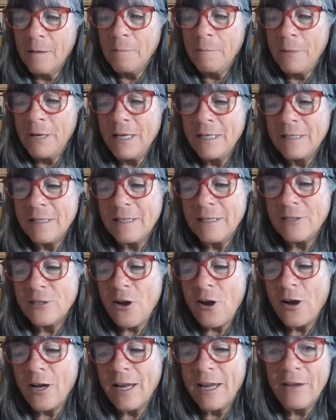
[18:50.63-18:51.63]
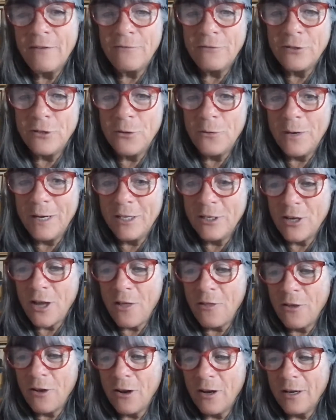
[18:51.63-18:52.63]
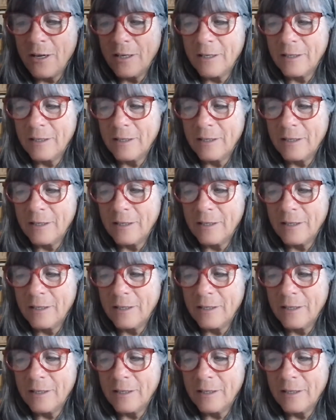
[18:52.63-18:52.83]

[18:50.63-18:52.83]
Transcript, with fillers: Peace is our gift to each other.